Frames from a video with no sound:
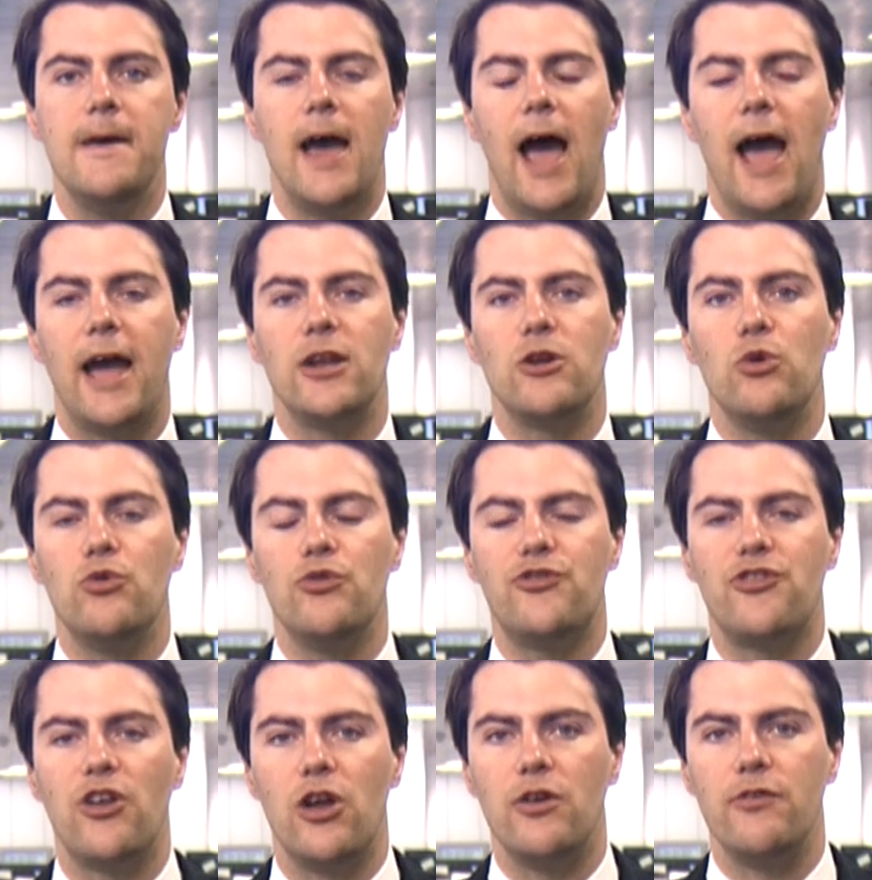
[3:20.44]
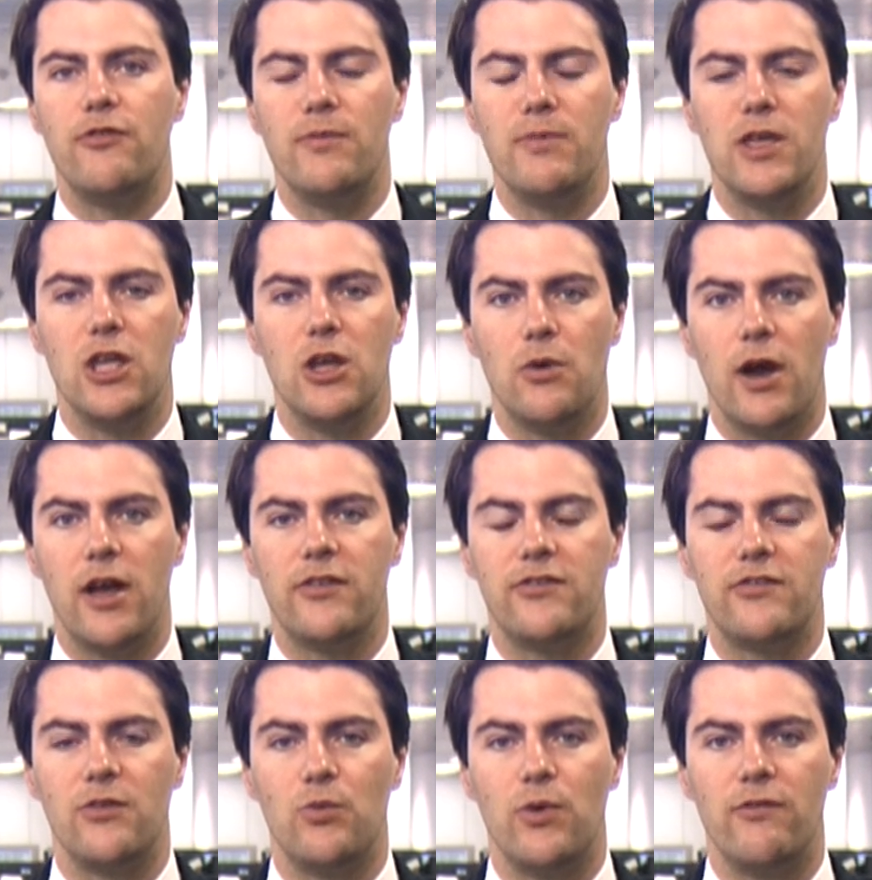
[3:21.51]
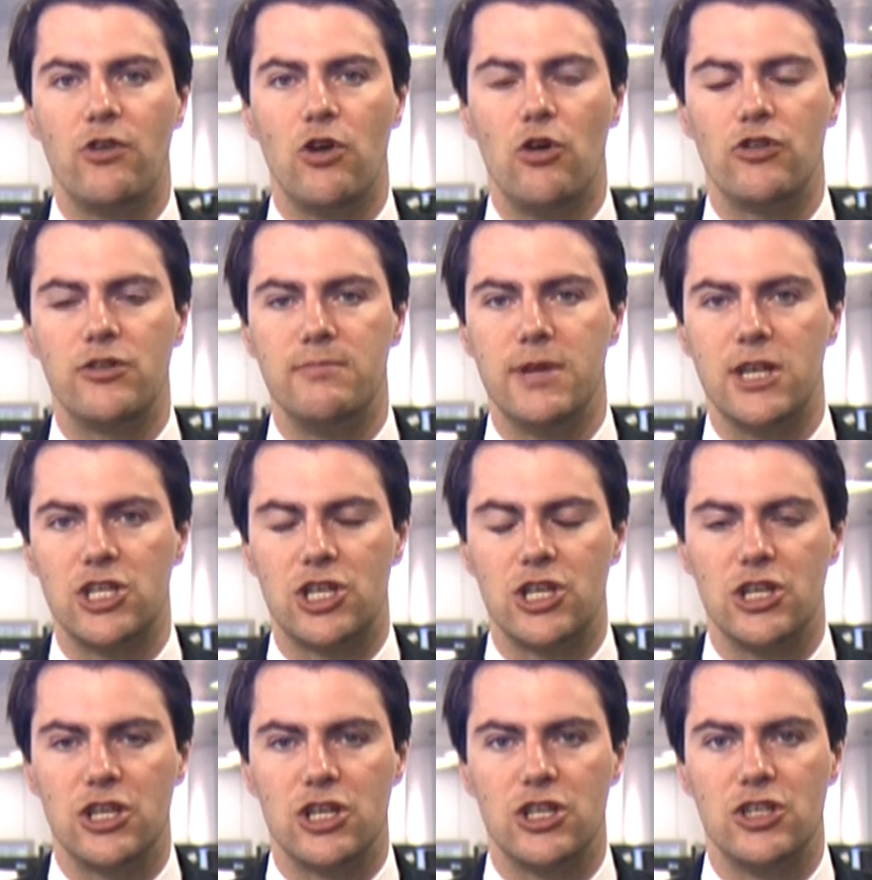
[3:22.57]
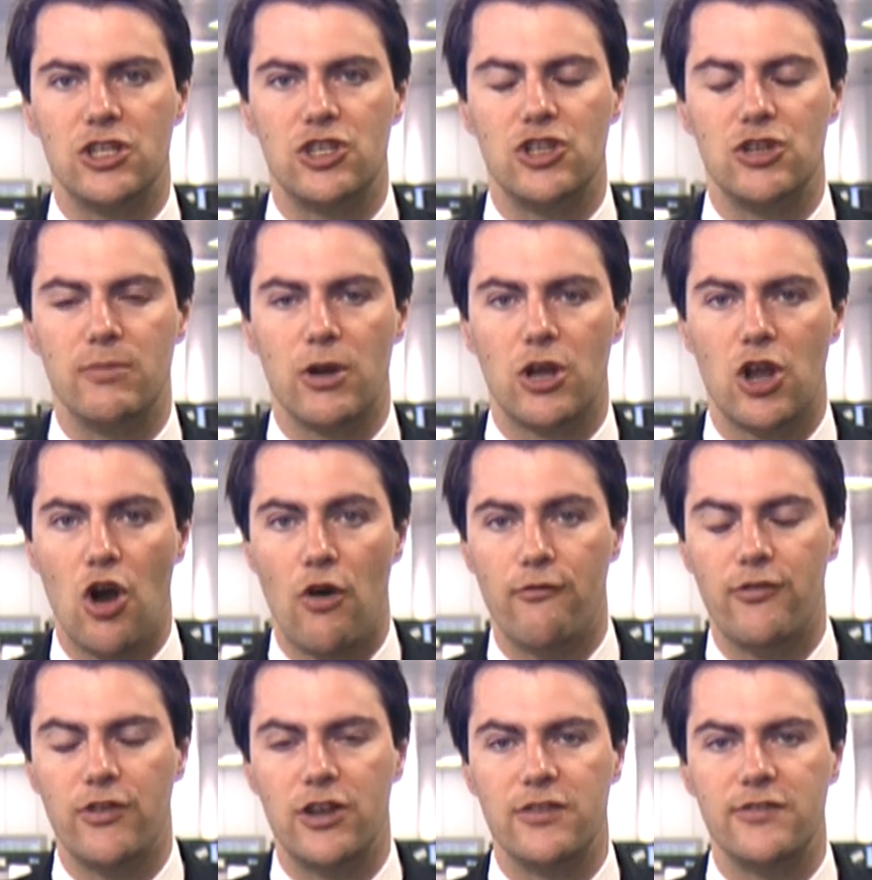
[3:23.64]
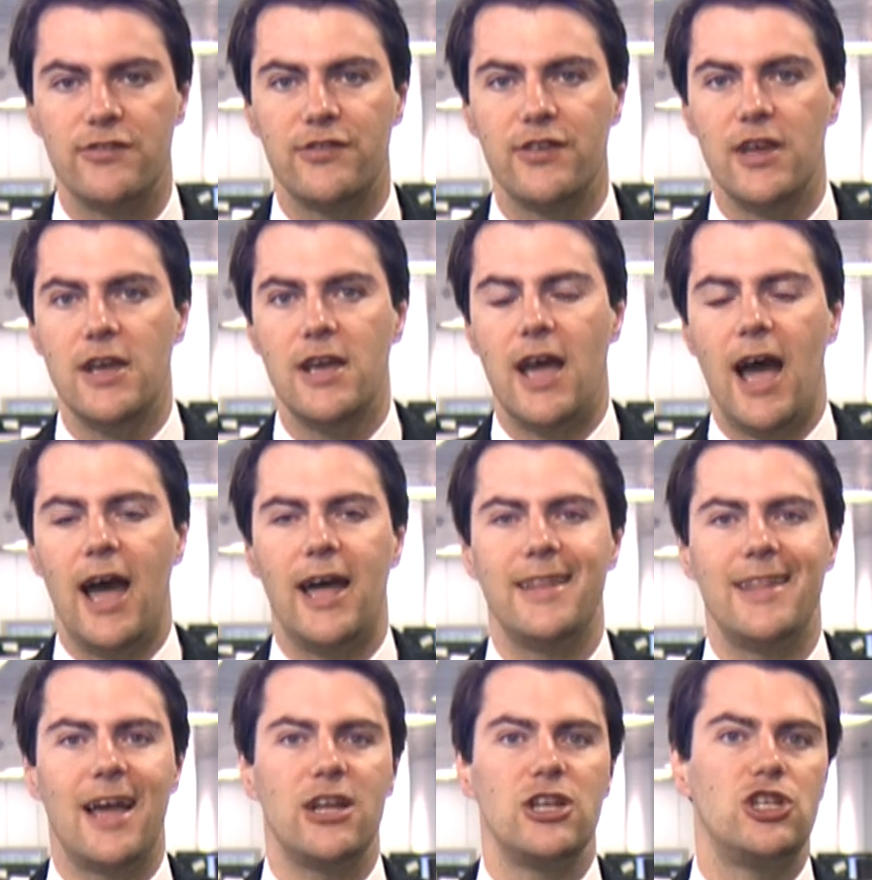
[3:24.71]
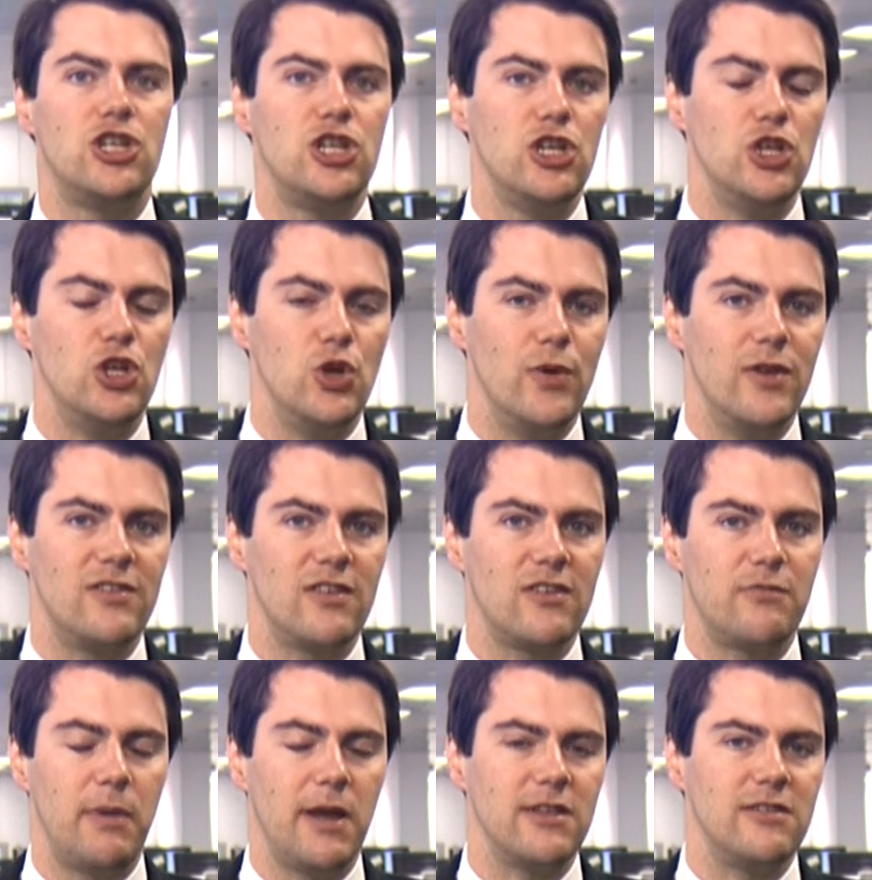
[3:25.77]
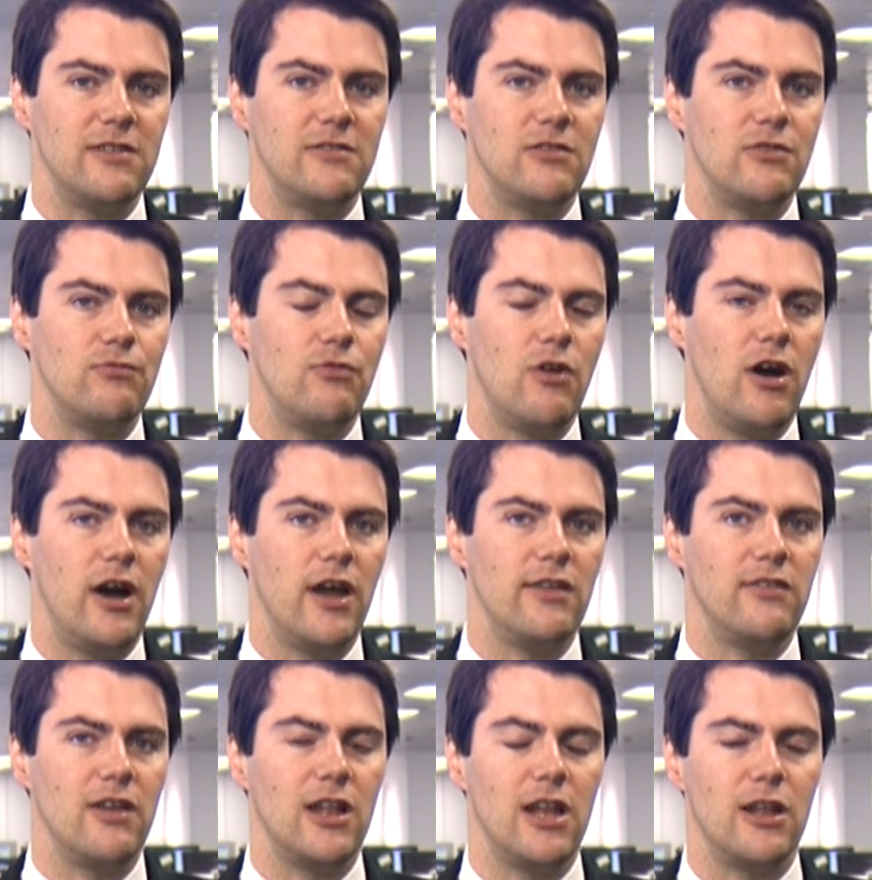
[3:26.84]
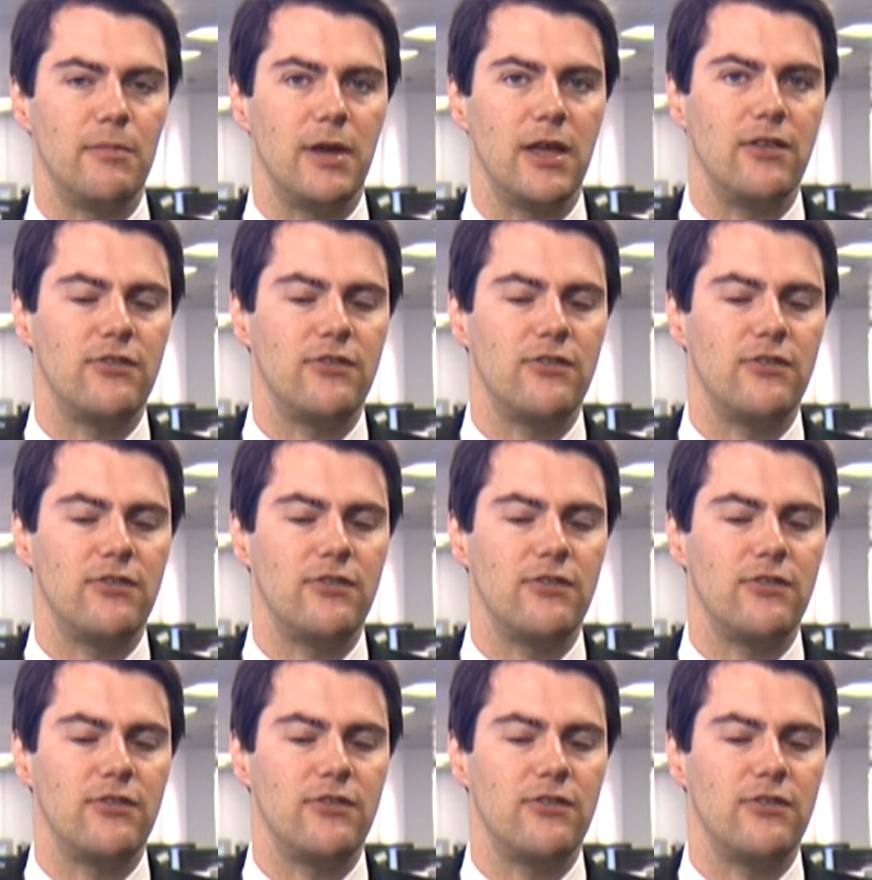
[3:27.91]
and also from the US we've got Michigan consumer confidence, and that too is expected to rise a little bit.